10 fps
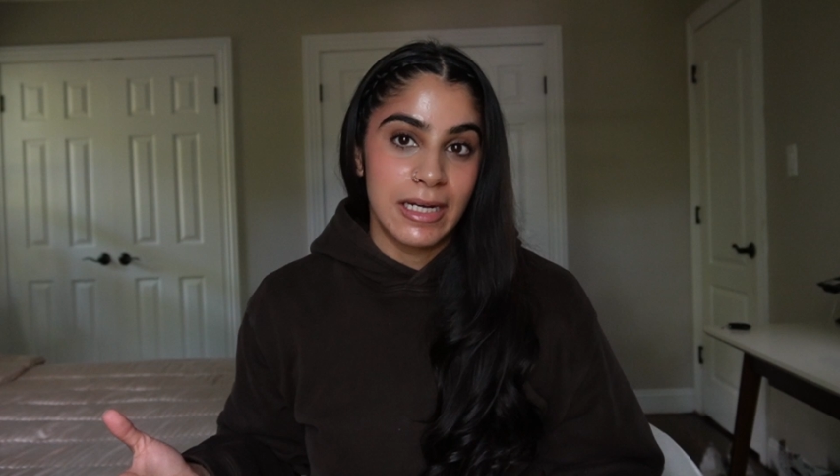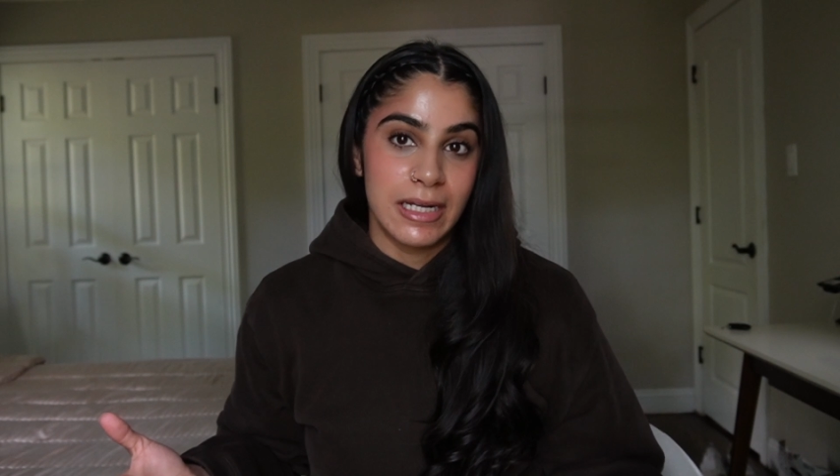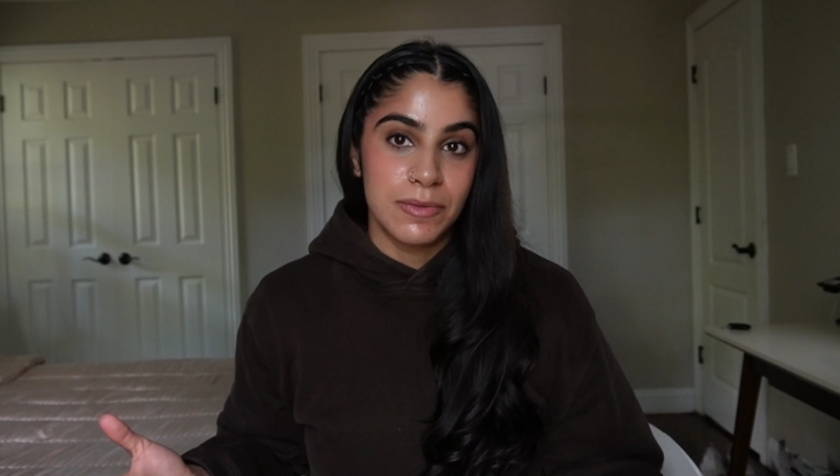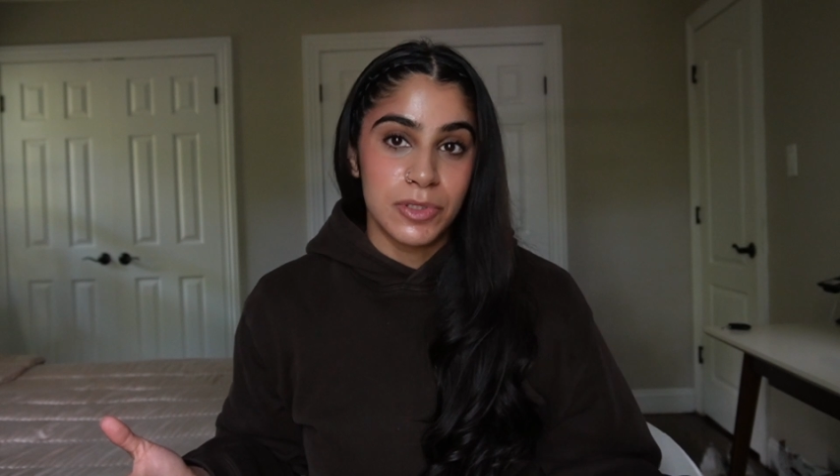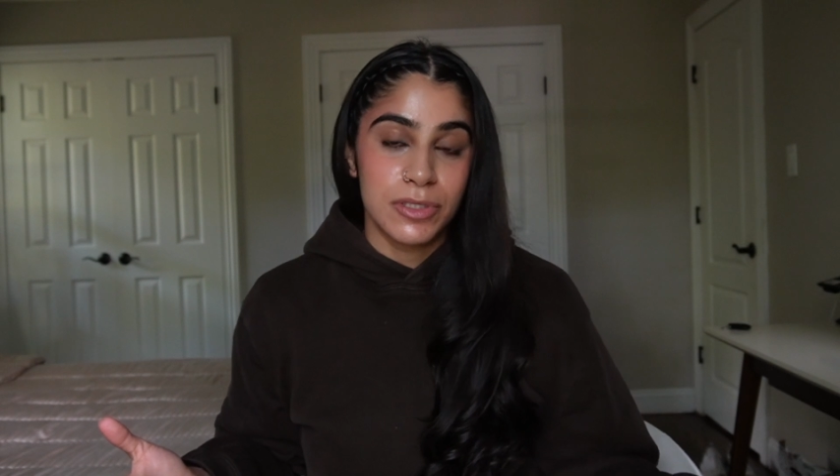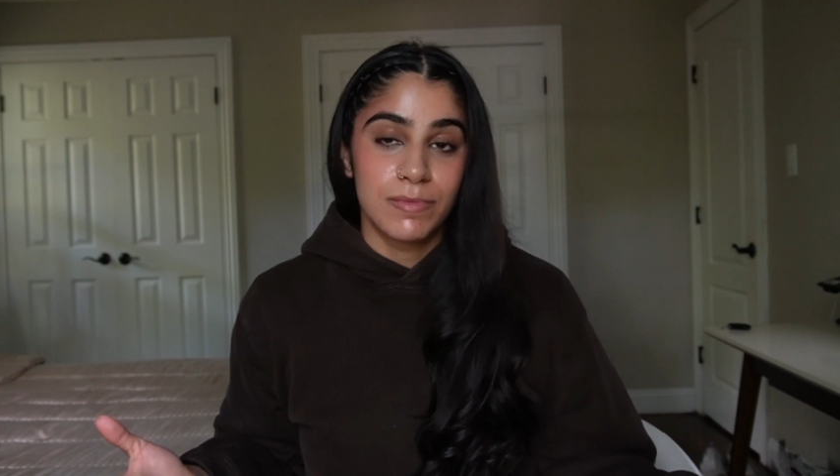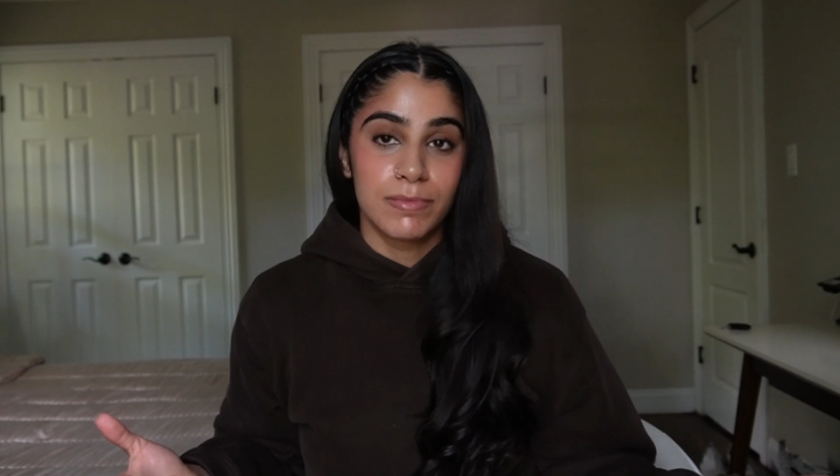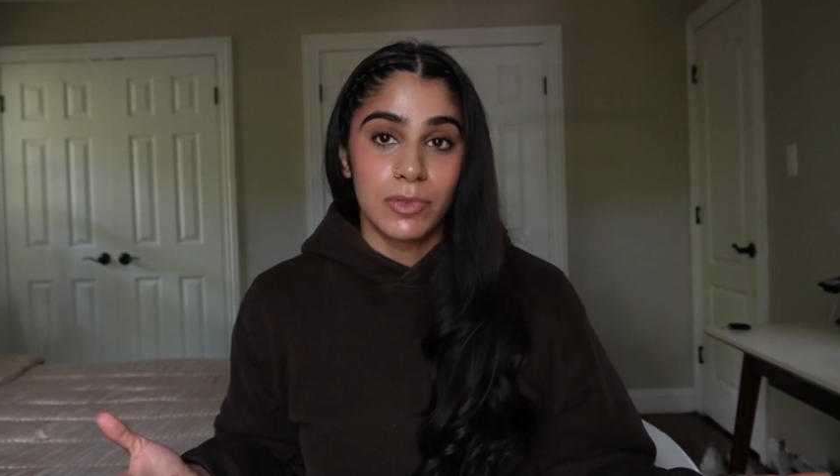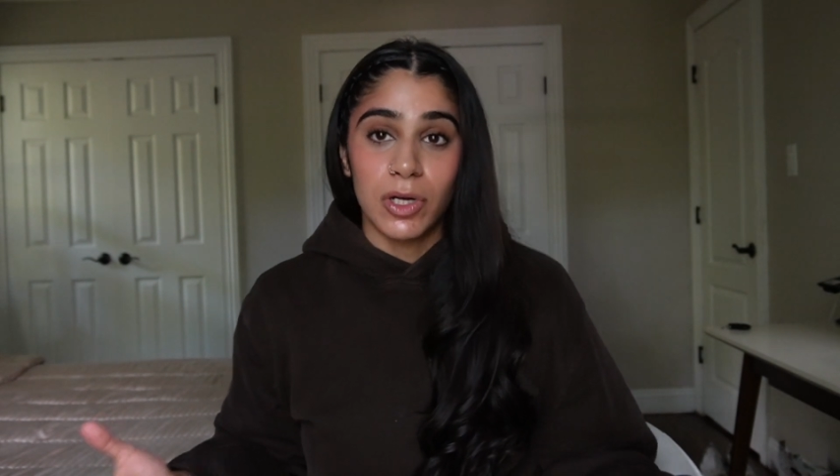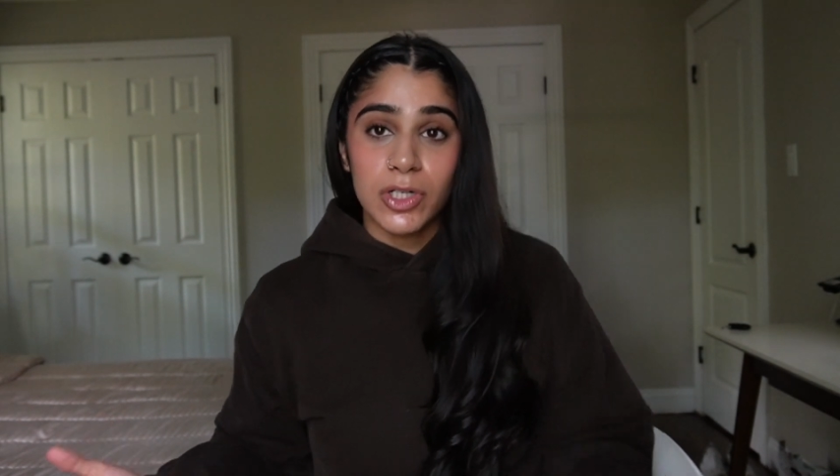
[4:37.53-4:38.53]
and I was
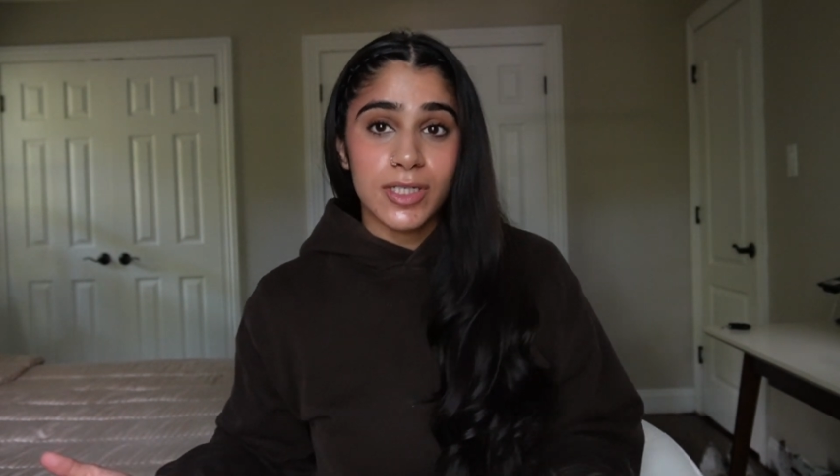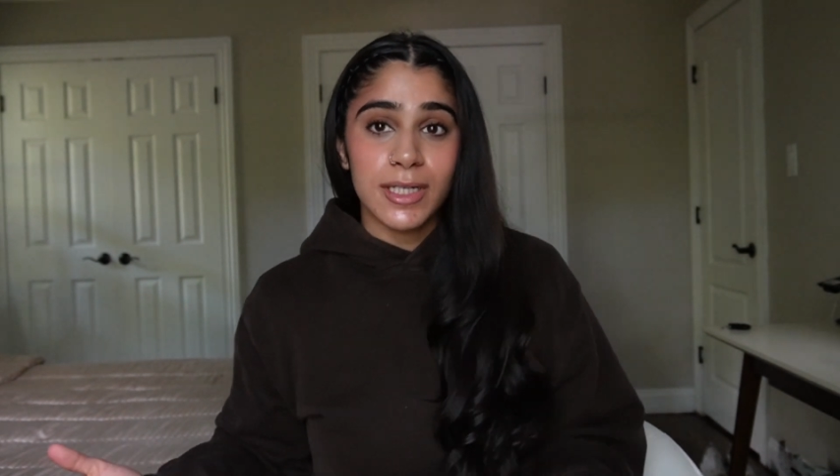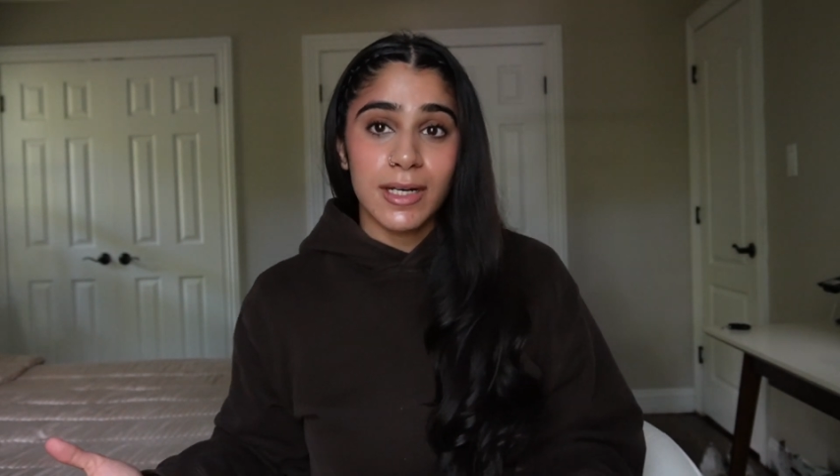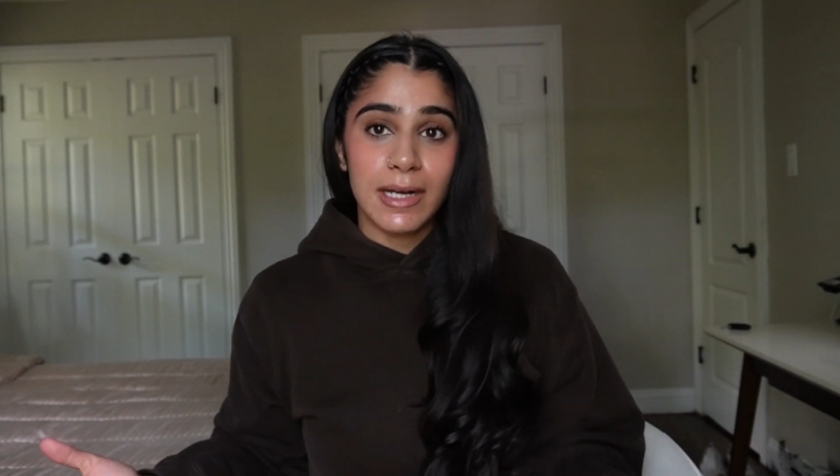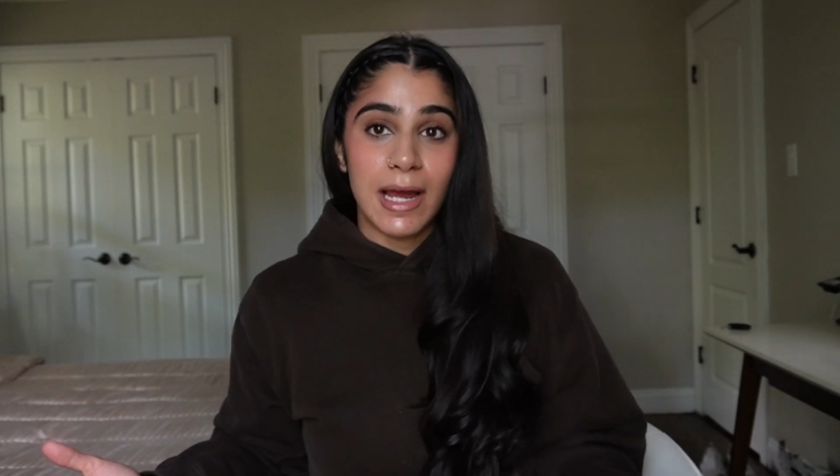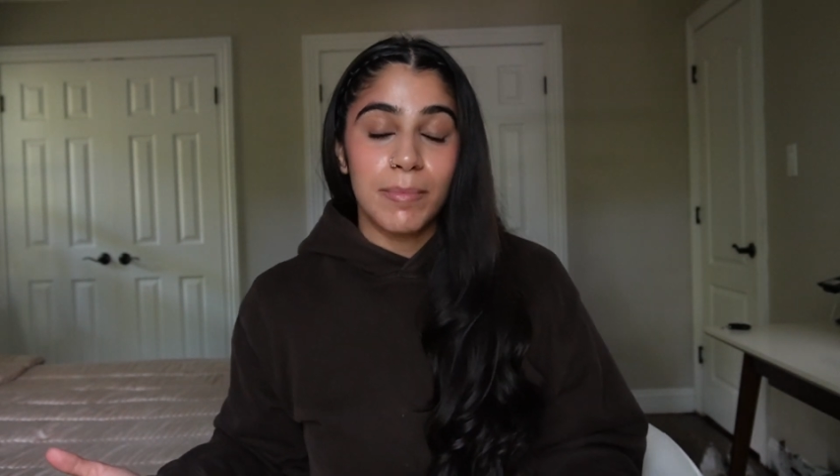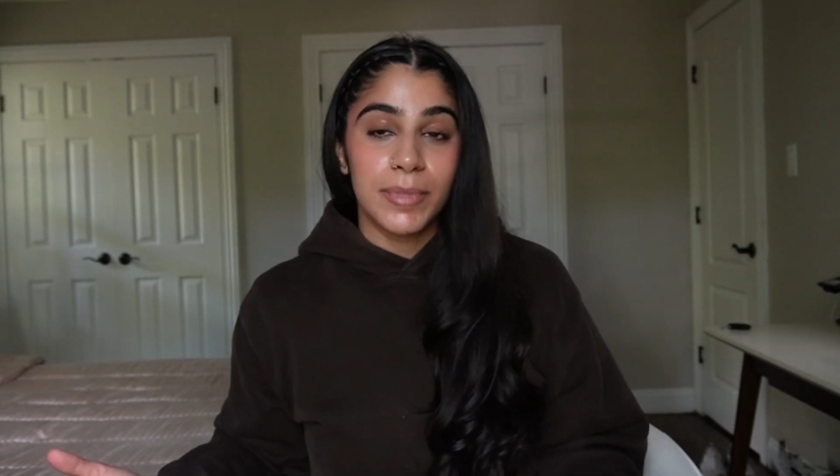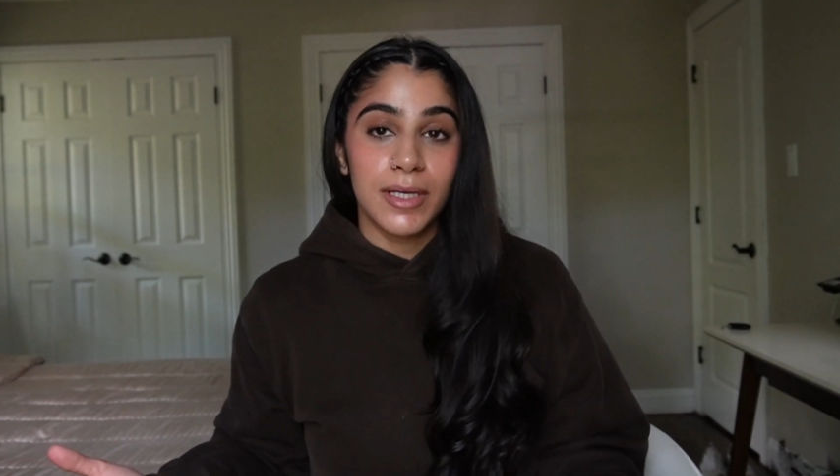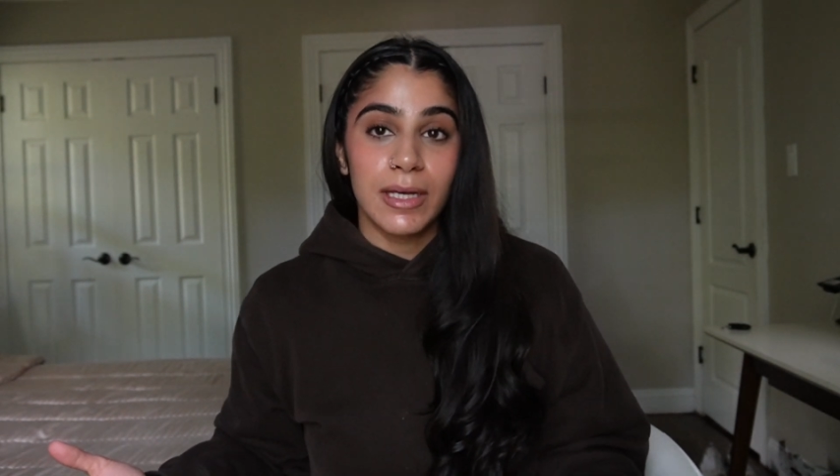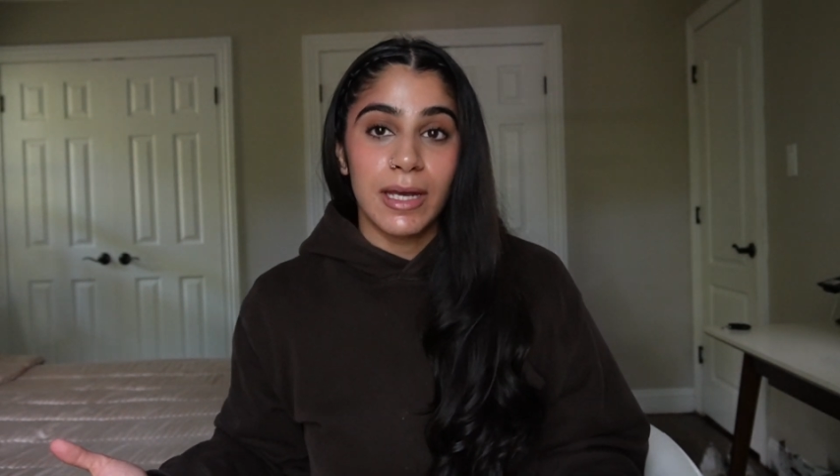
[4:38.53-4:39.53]
largely
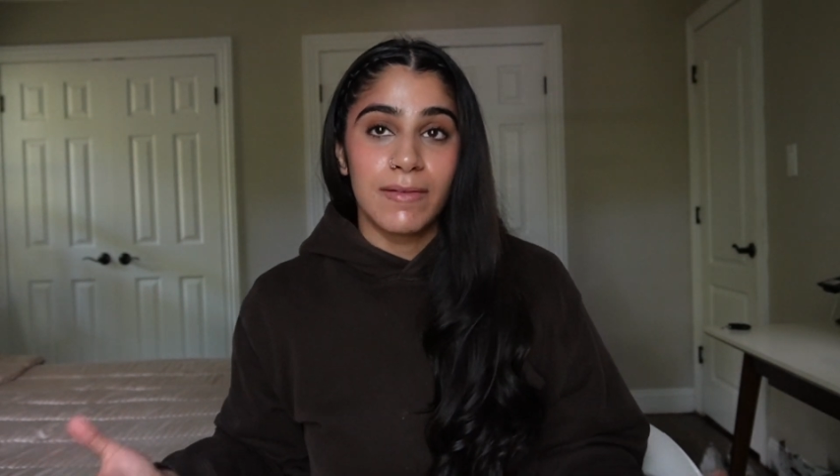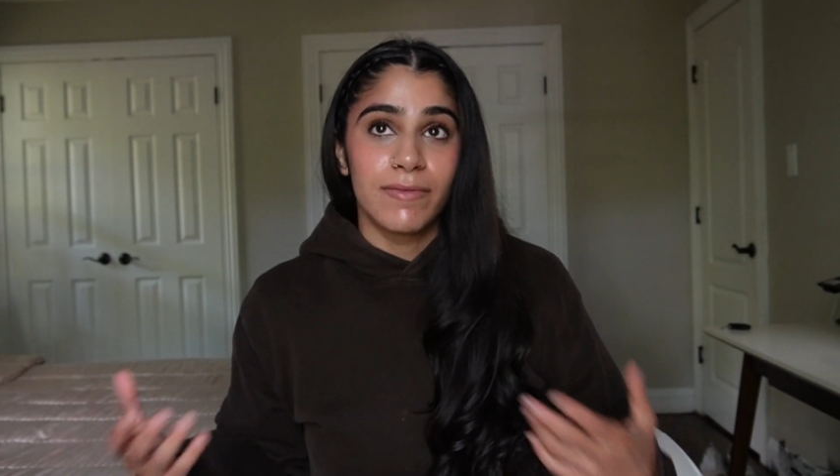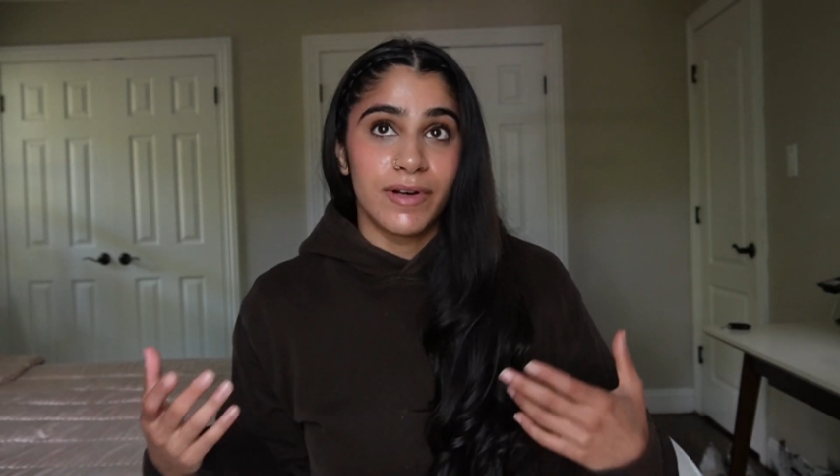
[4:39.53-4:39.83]
unhappy and